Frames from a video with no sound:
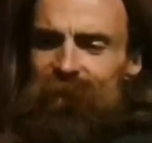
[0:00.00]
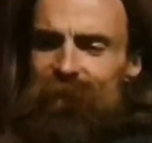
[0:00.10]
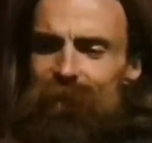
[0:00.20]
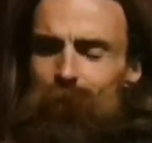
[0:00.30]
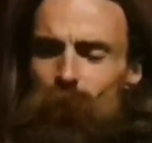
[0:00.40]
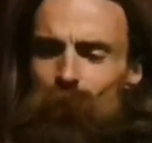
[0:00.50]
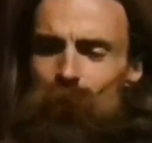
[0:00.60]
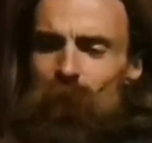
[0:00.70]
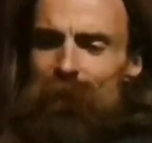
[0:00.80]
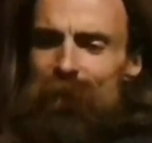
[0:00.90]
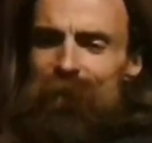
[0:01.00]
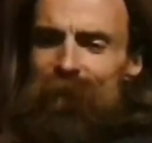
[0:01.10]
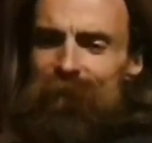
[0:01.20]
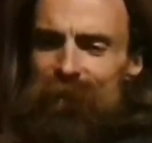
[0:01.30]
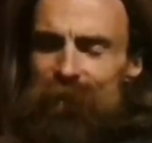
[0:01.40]
molten rock
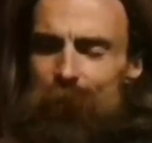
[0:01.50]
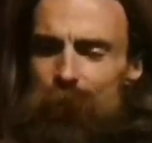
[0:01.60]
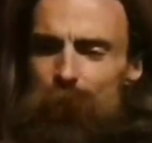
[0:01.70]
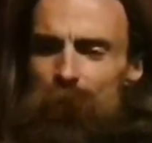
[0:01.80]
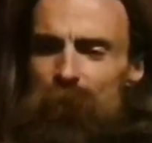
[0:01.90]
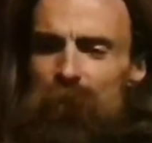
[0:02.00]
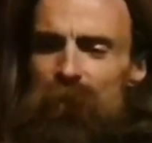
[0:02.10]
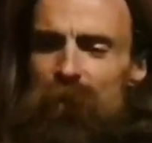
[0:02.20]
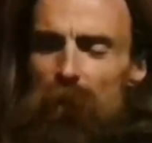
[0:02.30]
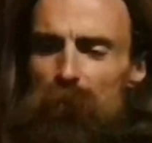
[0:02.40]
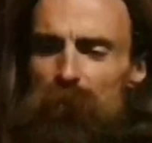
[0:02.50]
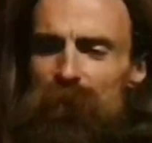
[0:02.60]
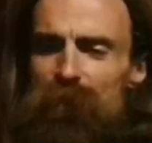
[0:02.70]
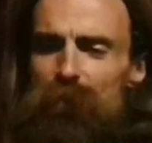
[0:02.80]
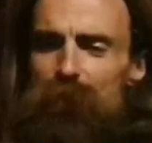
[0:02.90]
thing just seems to be a
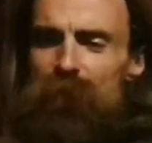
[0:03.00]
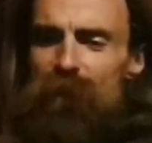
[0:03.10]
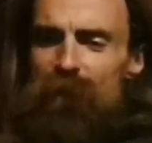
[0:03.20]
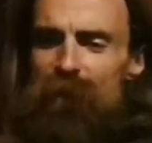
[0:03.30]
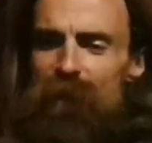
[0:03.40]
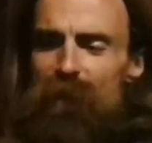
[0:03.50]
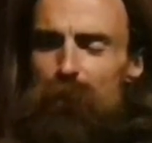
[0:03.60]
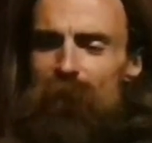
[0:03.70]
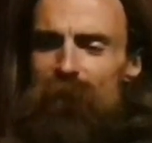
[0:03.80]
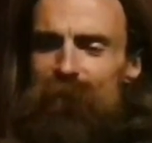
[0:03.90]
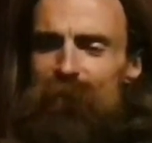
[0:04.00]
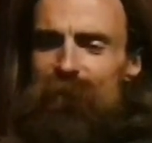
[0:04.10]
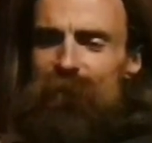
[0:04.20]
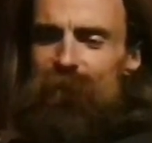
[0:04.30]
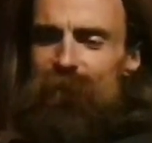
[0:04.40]
pretty odd aspect of
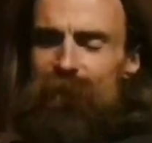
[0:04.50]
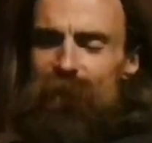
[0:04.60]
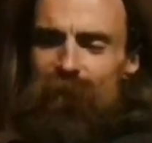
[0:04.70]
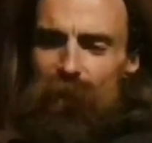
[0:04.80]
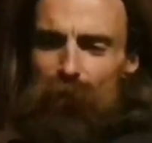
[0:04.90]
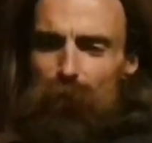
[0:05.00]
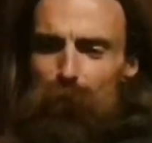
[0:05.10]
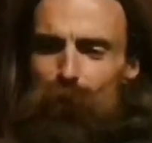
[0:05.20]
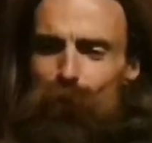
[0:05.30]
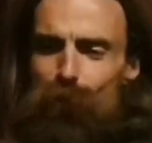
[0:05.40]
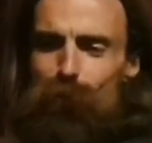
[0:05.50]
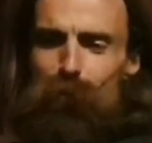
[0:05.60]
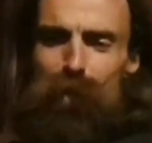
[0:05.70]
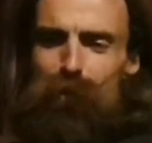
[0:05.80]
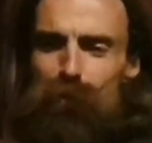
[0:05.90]
the ball
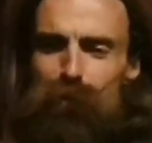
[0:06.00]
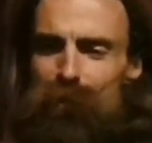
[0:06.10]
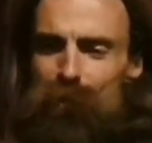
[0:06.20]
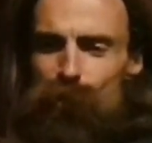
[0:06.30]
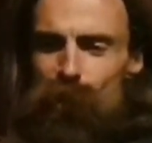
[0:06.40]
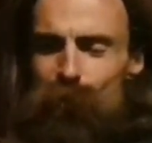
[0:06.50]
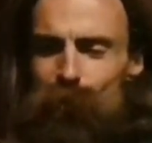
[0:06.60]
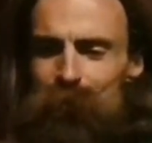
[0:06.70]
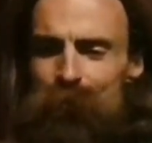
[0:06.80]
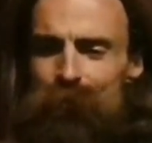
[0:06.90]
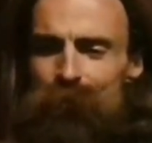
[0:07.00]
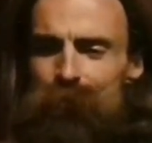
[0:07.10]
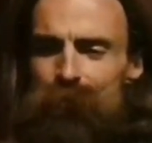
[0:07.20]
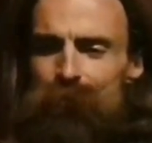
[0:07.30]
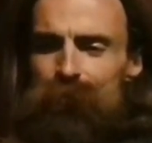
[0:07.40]
model in general.
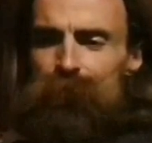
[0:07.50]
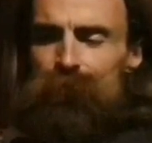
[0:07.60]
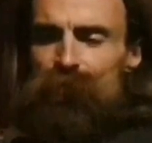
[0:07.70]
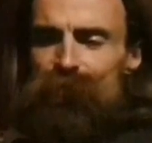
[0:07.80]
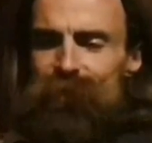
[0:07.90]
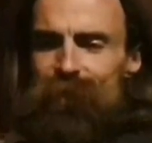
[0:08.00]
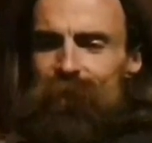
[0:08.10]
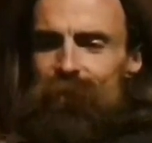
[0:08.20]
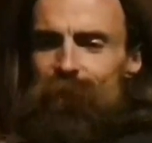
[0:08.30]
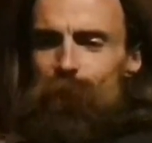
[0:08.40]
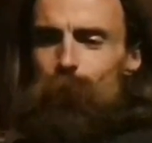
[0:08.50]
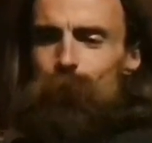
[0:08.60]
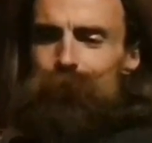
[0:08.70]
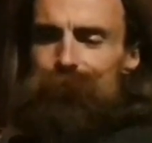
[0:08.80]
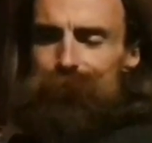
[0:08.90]

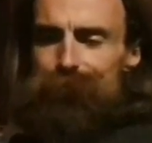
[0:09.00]
Now,